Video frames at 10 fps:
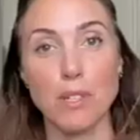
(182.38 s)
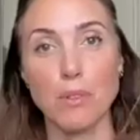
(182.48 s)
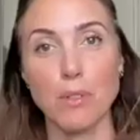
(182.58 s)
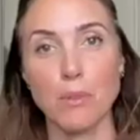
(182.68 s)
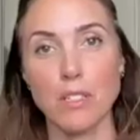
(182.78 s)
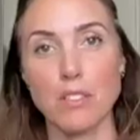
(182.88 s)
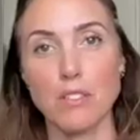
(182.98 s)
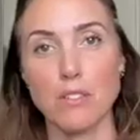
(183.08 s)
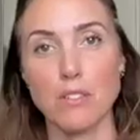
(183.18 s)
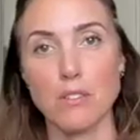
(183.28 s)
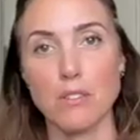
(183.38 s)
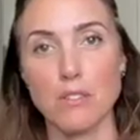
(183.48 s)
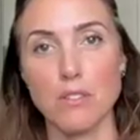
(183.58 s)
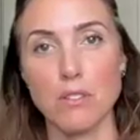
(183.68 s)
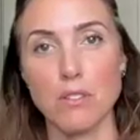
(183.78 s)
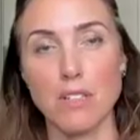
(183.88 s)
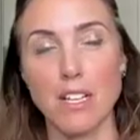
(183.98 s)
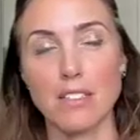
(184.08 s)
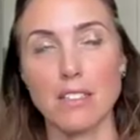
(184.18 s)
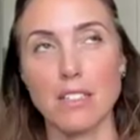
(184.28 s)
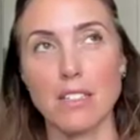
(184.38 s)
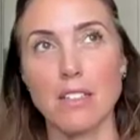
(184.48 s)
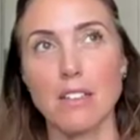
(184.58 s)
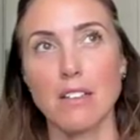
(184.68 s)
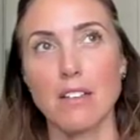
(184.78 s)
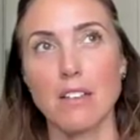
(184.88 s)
and bring what you want to your reality.